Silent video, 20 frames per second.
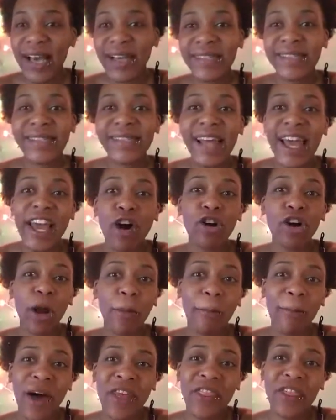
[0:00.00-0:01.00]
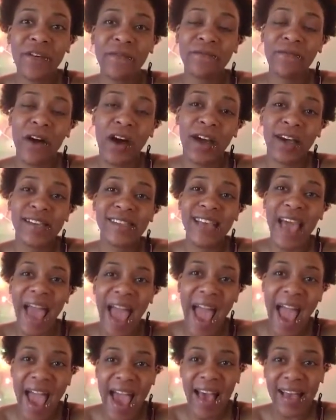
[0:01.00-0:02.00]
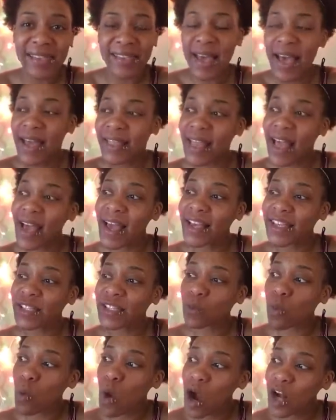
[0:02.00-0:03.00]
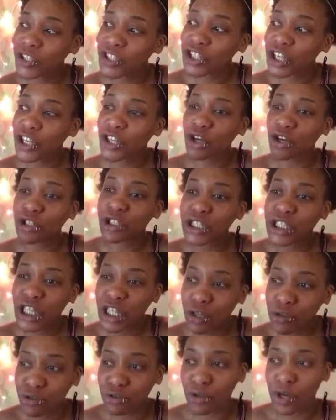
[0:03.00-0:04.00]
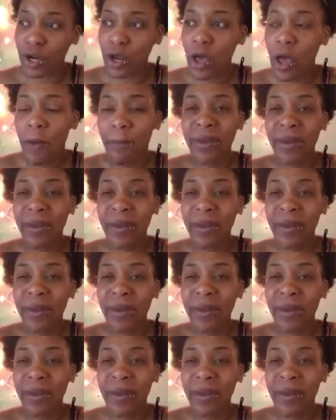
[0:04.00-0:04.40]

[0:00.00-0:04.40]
stay on the motherfucker's ass that is watching your children,